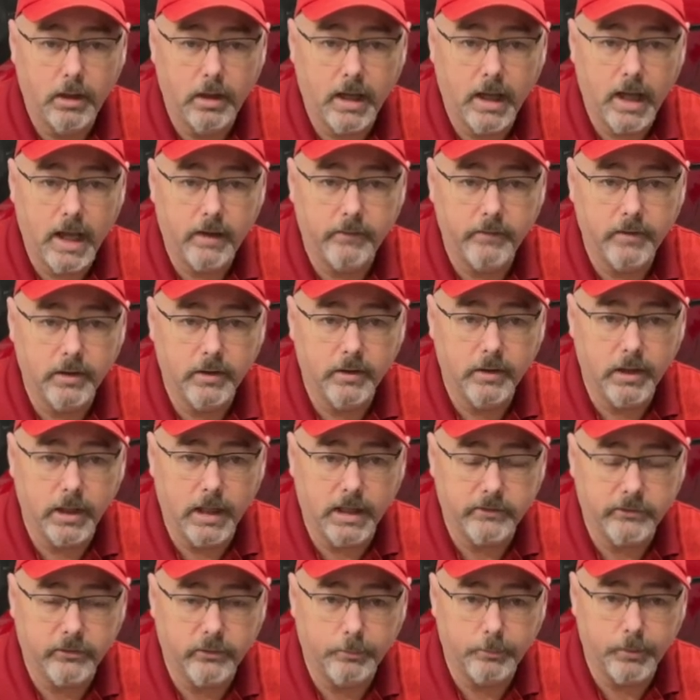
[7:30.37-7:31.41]
having the
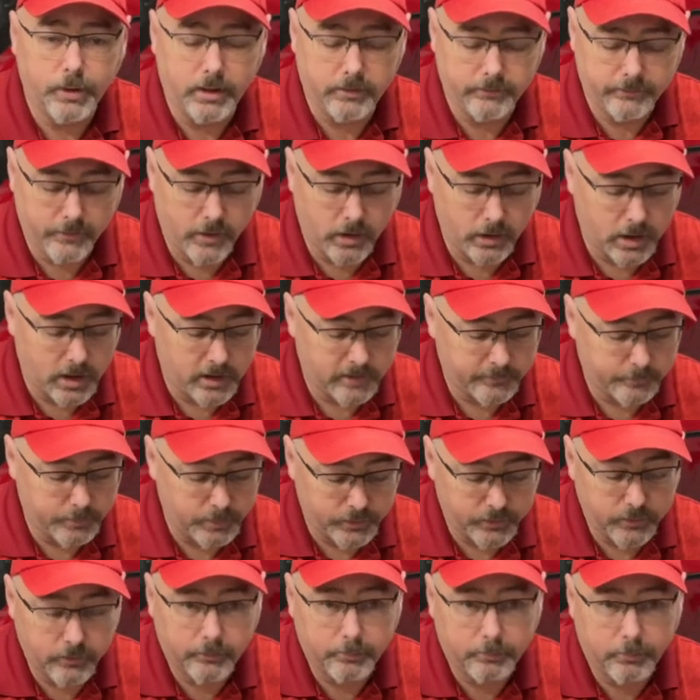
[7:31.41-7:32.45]
license plate fall off,
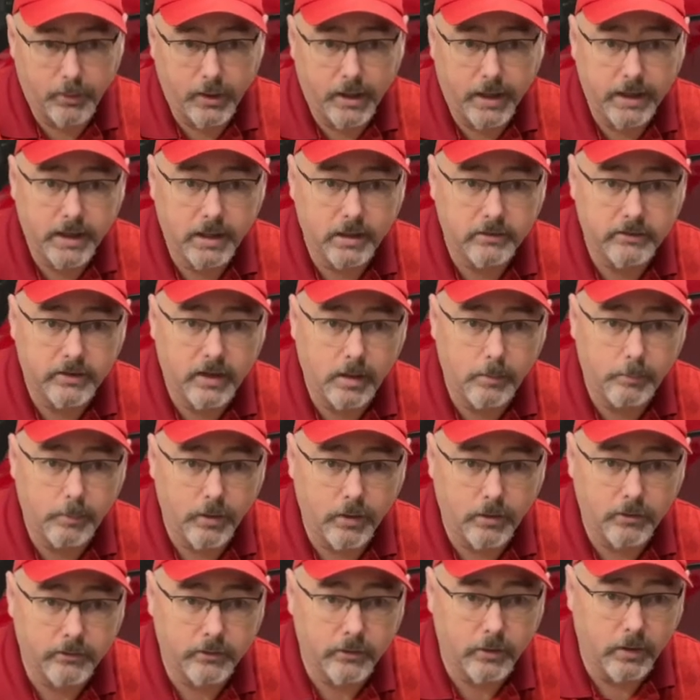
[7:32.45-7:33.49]
but there's plenty of tape
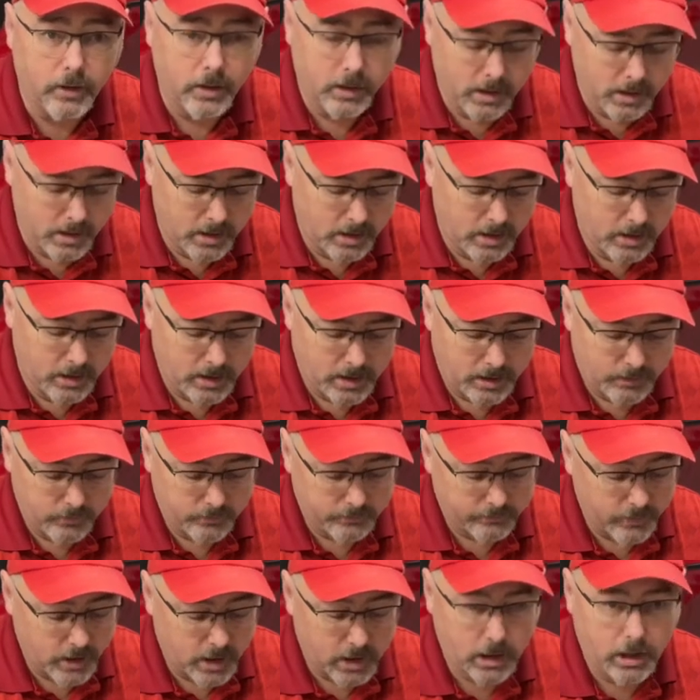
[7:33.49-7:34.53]
here, and
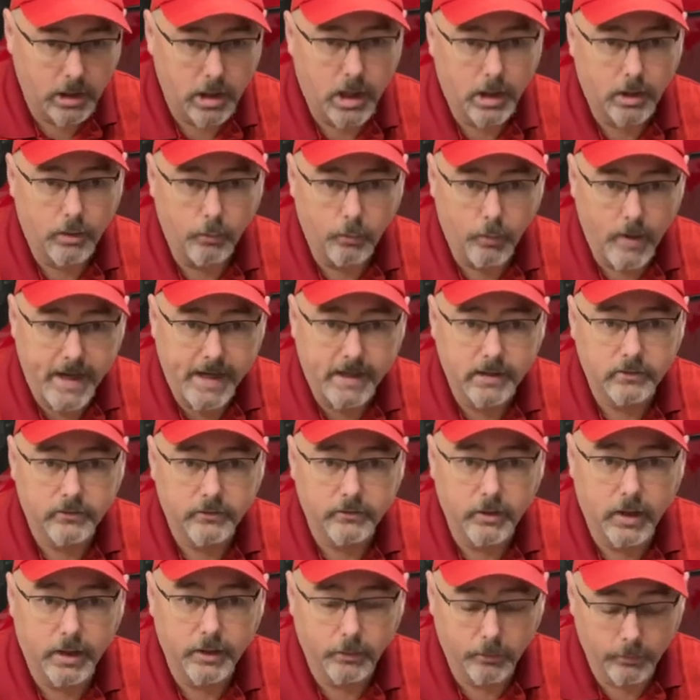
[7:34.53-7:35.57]
there's not a lot of weight,
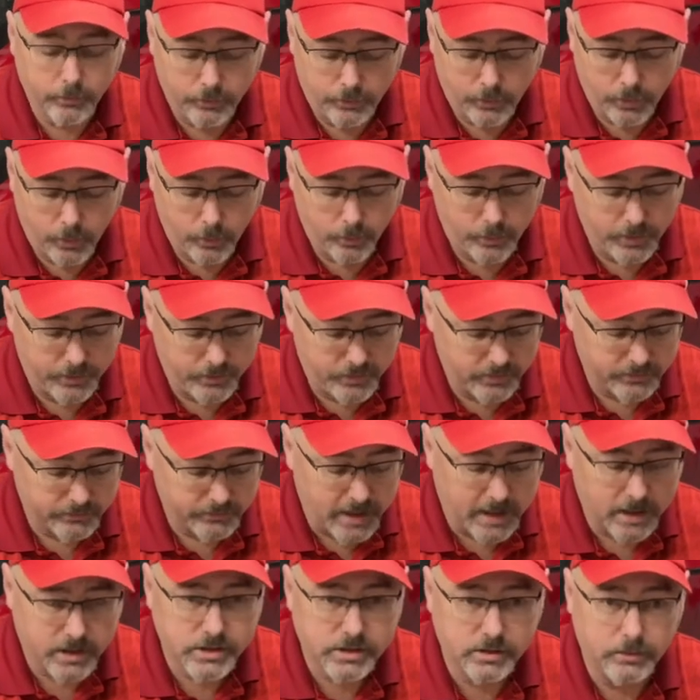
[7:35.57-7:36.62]
so I don't know that this
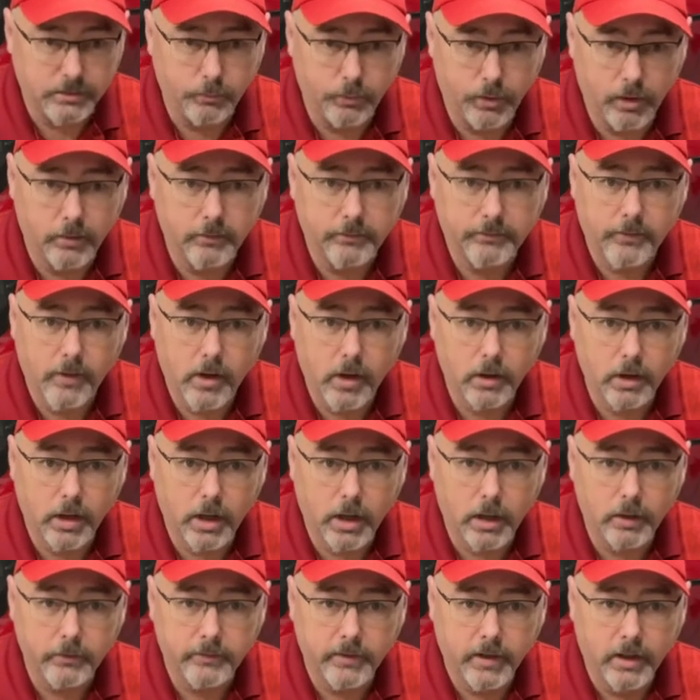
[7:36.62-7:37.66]
actually will fall
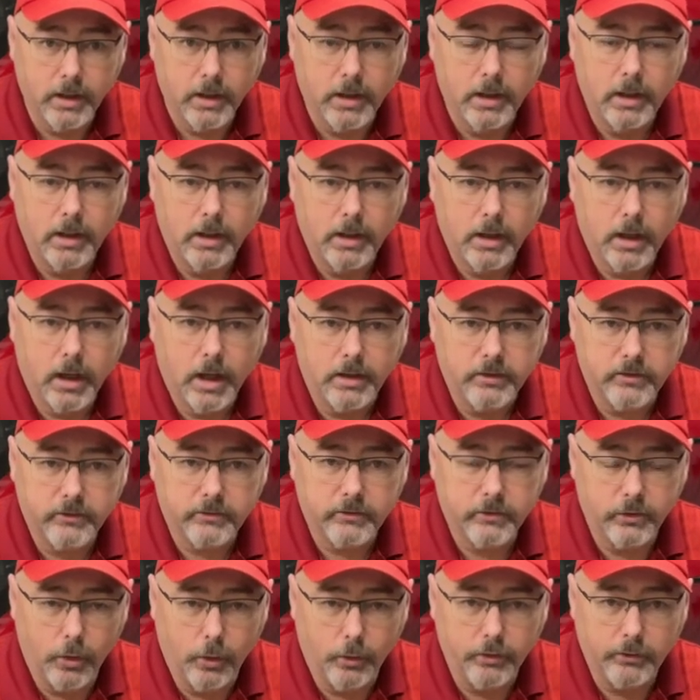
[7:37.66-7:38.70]
off. I just
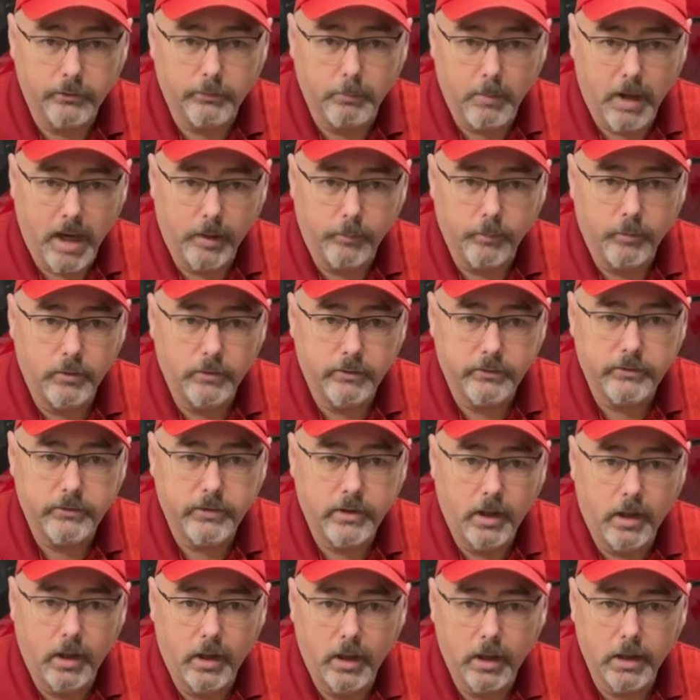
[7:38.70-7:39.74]
noticed mine was
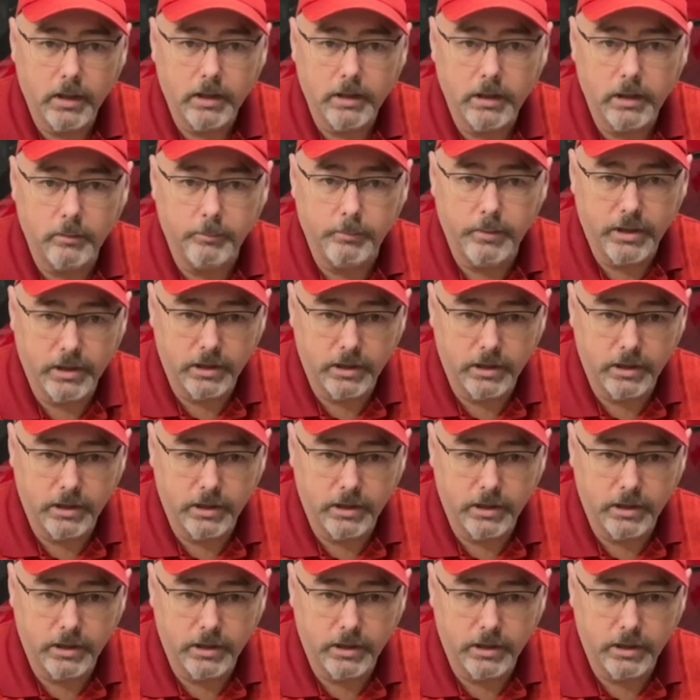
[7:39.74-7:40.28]
a little bit